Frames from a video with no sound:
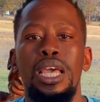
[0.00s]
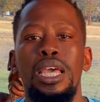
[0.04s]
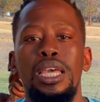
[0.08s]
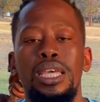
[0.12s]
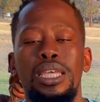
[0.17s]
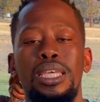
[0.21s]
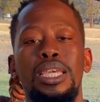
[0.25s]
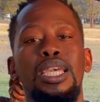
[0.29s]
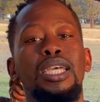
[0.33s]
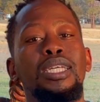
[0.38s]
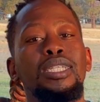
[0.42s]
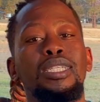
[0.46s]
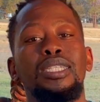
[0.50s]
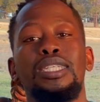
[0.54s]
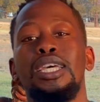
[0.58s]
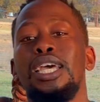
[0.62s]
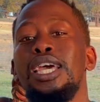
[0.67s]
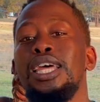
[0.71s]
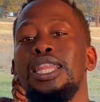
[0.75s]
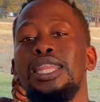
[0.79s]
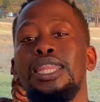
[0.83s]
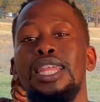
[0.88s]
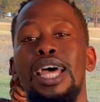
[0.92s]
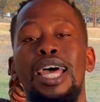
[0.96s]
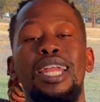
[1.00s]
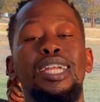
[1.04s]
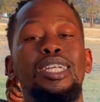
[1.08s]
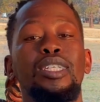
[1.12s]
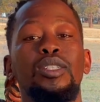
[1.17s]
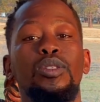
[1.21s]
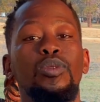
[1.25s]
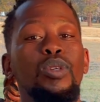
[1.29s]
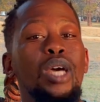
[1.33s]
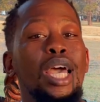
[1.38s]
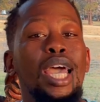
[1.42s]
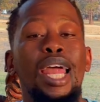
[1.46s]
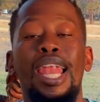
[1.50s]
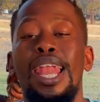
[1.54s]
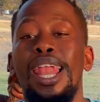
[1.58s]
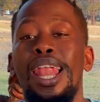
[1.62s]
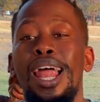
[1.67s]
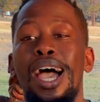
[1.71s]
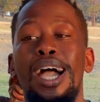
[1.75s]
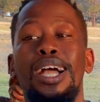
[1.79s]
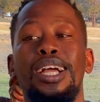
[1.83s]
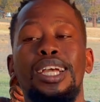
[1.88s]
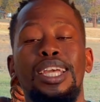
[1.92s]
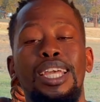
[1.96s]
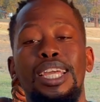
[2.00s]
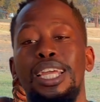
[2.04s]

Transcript: Yes, that is a luck,